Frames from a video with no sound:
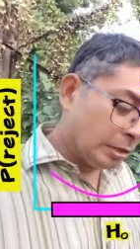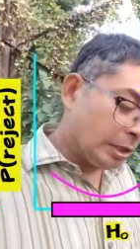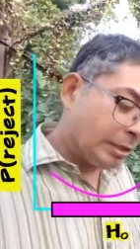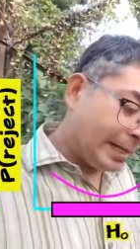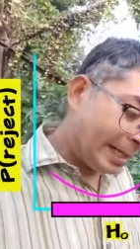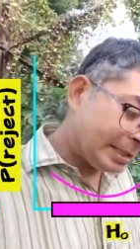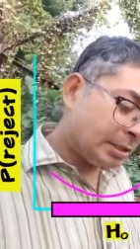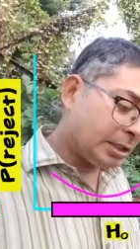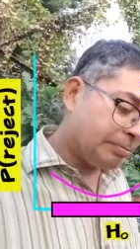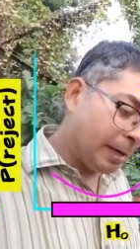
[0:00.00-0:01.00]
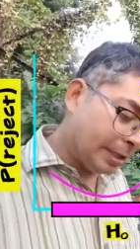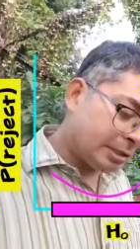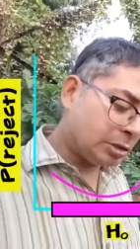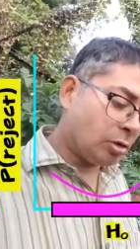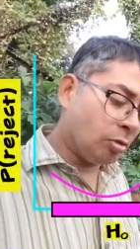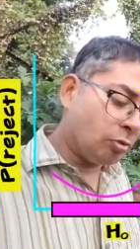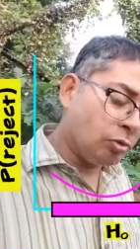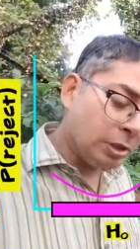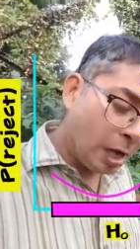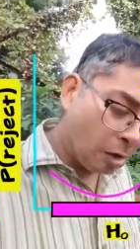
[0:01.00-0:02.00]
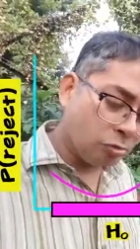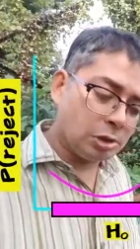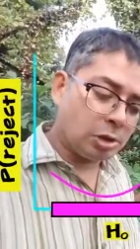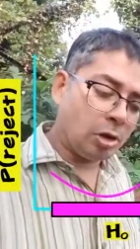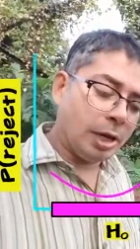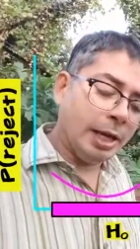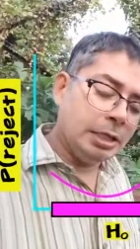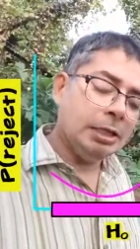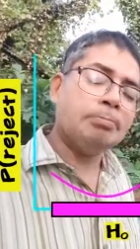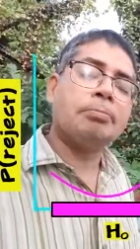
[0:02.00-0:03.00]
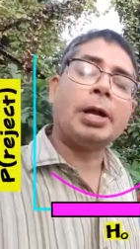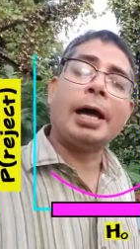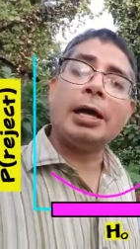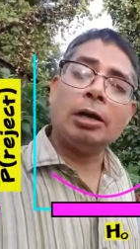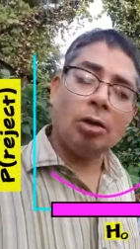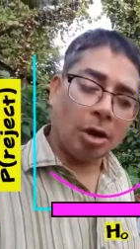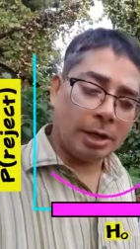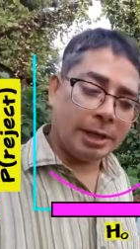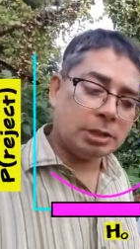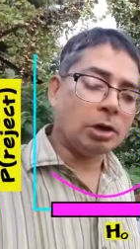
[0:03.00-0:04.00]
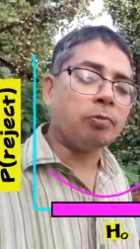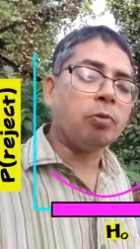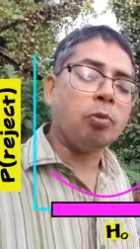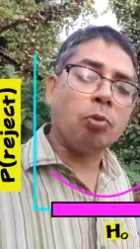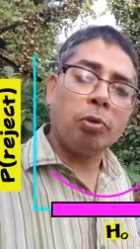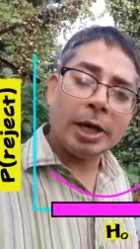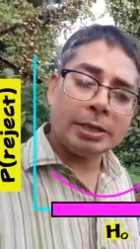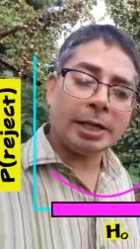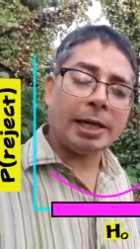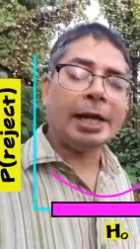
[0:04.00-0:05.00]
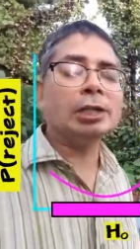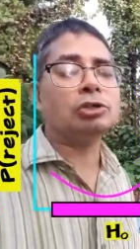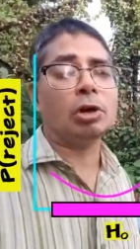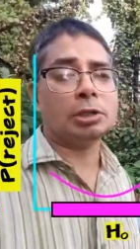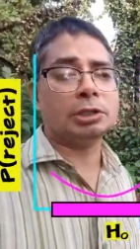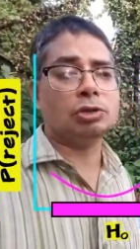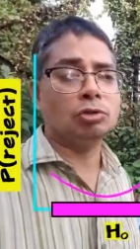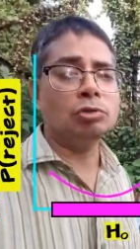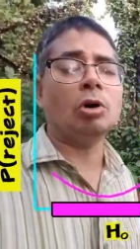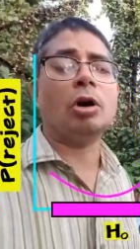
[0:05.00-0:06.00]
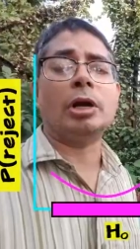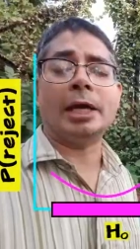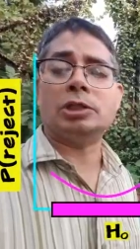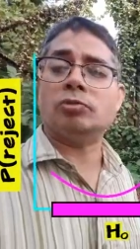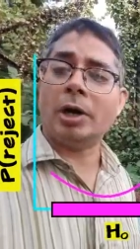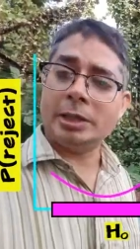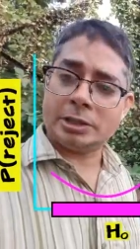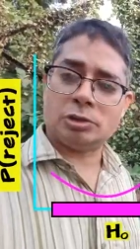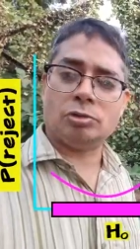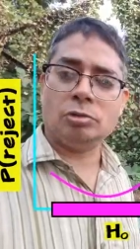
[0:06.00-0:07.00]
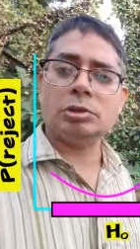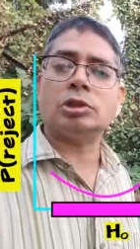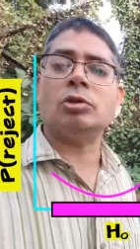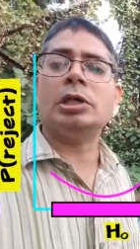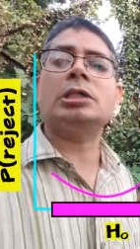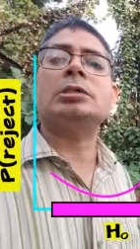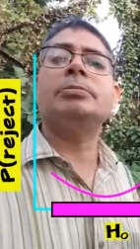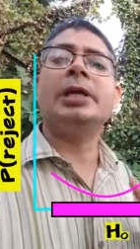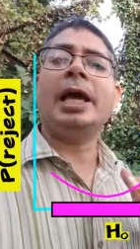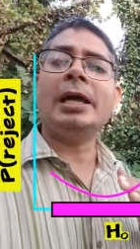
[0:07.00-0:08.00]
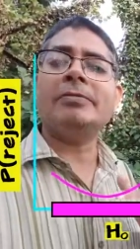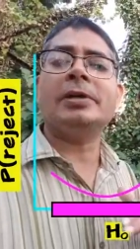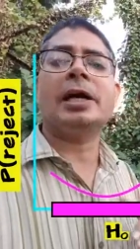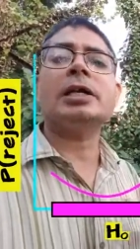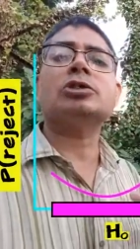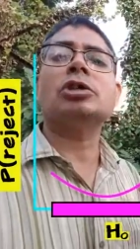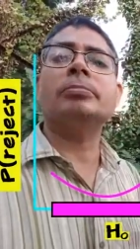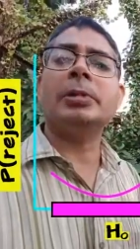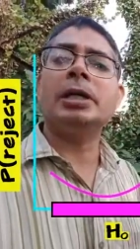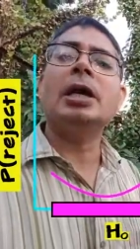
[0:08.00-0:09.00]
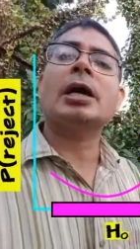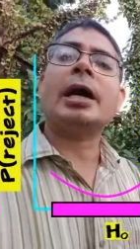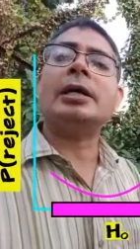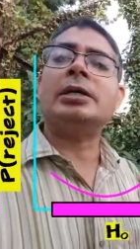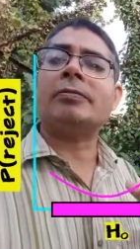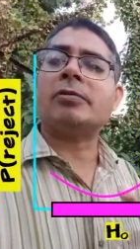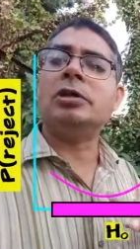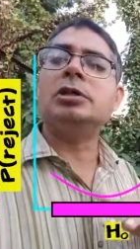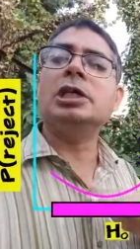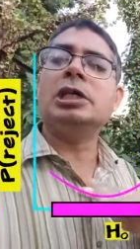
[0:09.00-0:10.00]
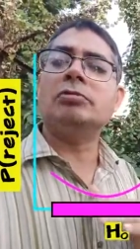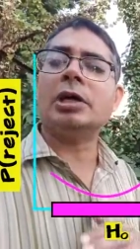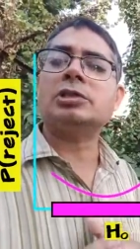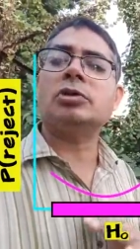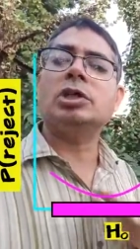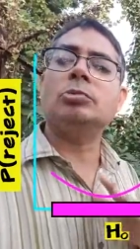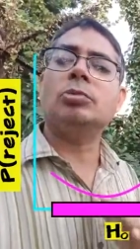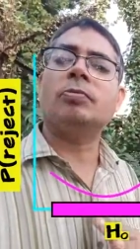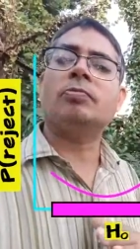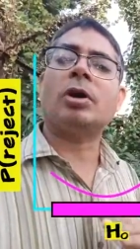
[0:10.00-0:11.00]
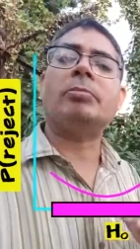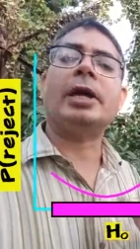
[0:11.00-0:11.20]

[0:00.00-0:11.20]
the test is based without any prior knowledge of whether H0 is true or H1 is true, so its behavior should be kind of continuous when you move from